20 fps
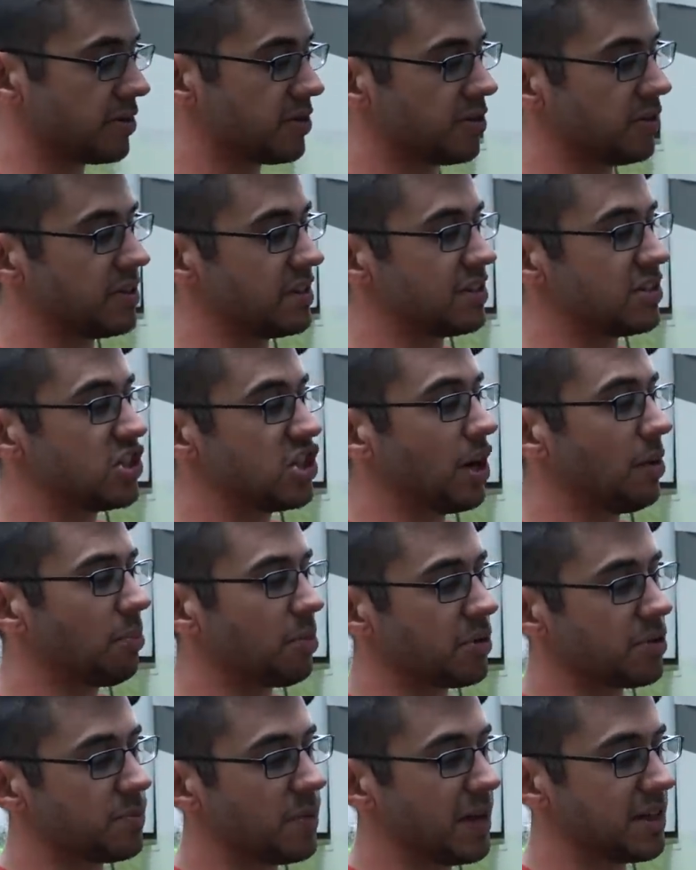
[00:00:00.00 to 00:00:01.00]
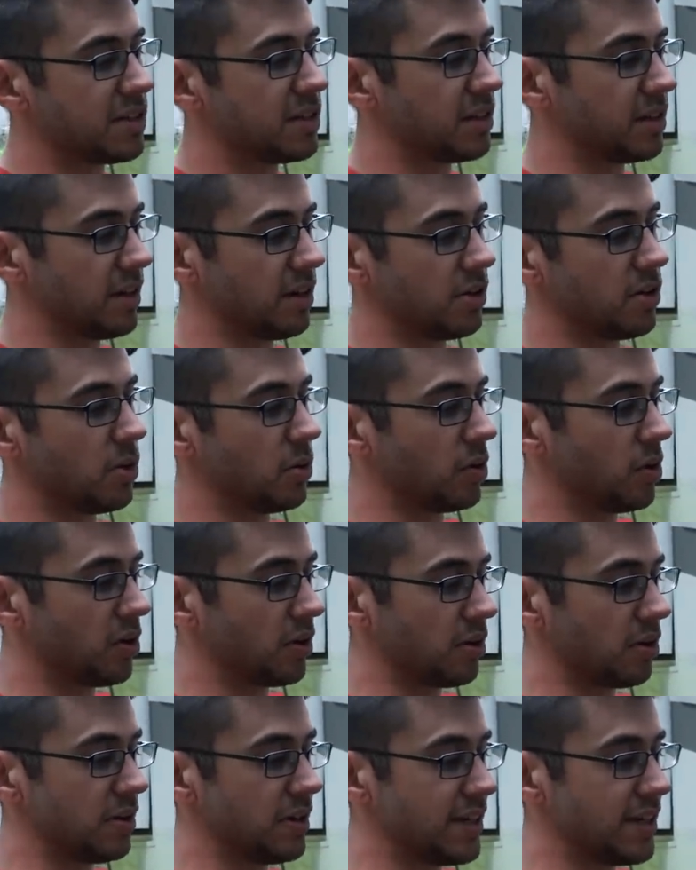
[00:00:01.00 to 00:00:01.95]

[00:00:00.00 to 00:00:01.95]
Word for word: So these jumpers basically are no longer